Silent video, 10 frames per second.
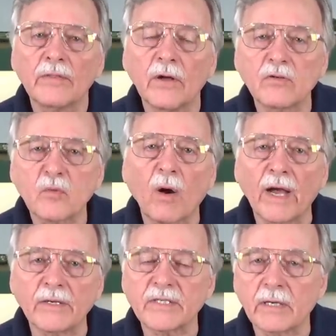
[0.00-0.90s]
those
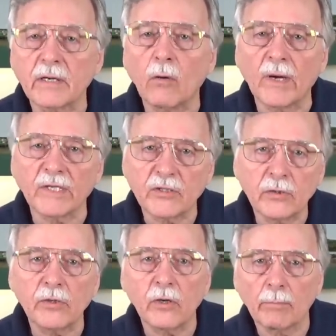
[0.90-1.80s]
wires that are going
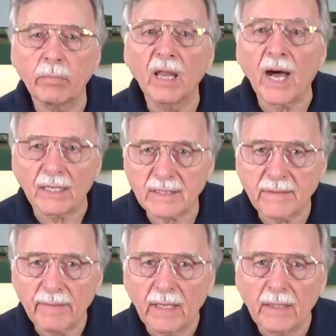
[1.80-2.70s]
to your blocks.